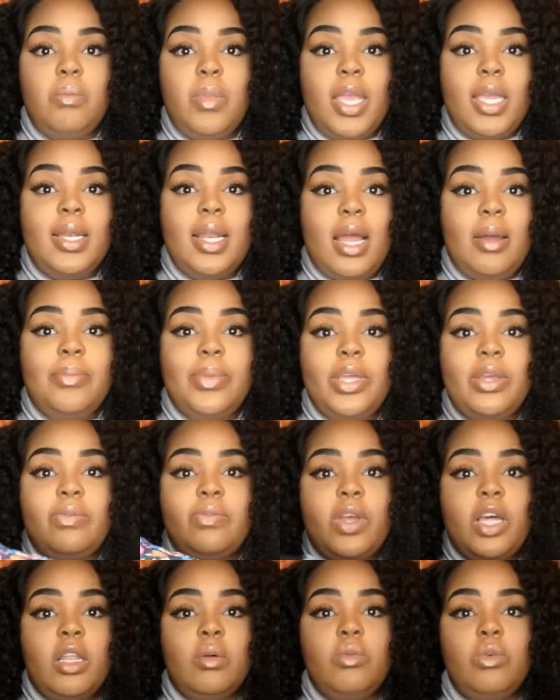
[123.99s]
may not be
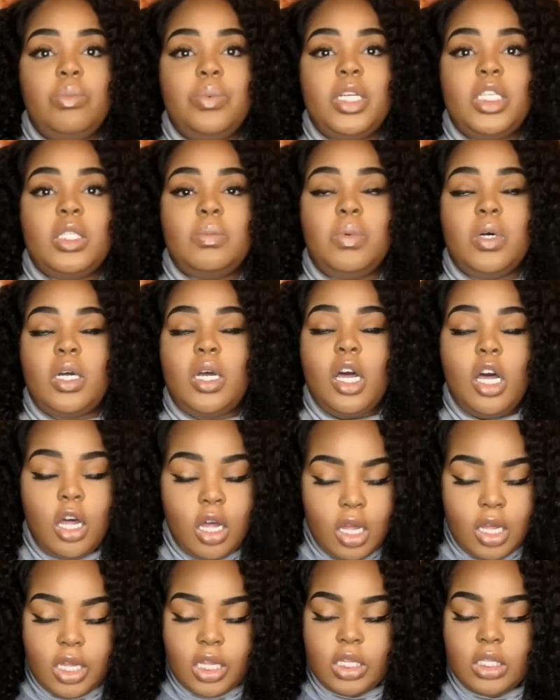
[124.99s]
available, but it's
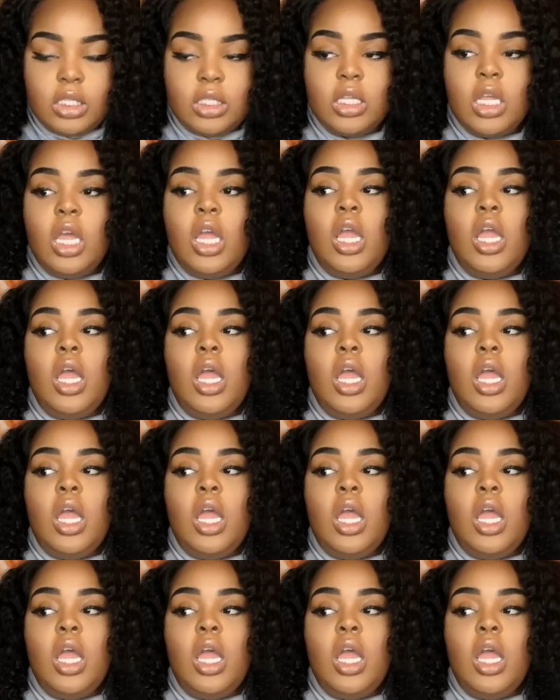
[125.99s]
because